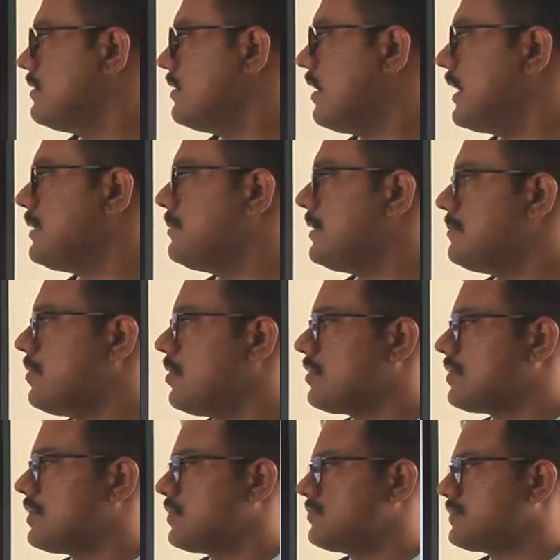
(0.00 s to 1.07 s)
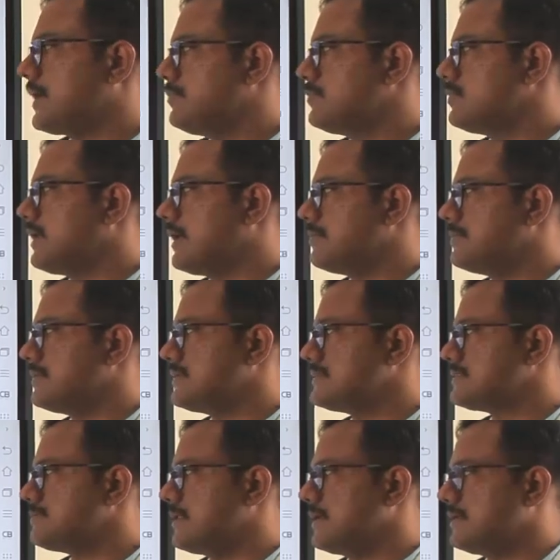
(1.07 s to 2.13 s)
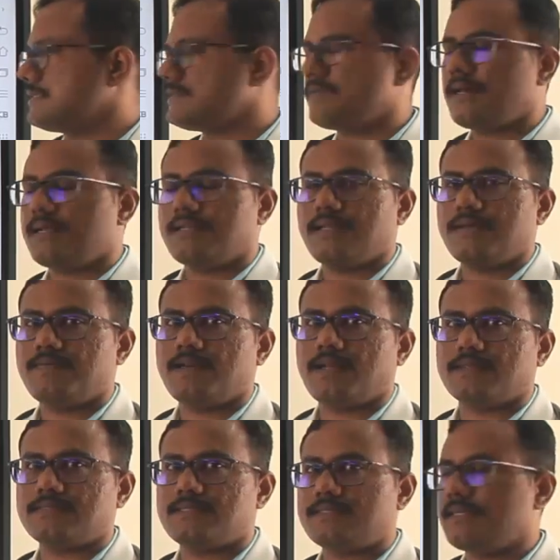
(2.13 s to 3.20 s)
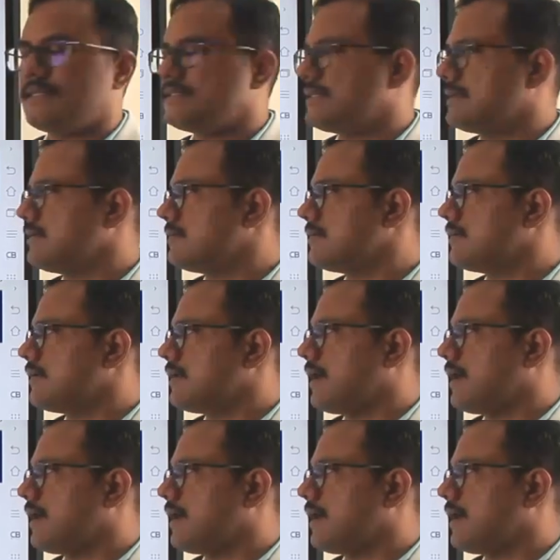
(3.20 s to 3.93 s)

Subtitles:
animal model of type 2 diabetes mellitus where they were assessing the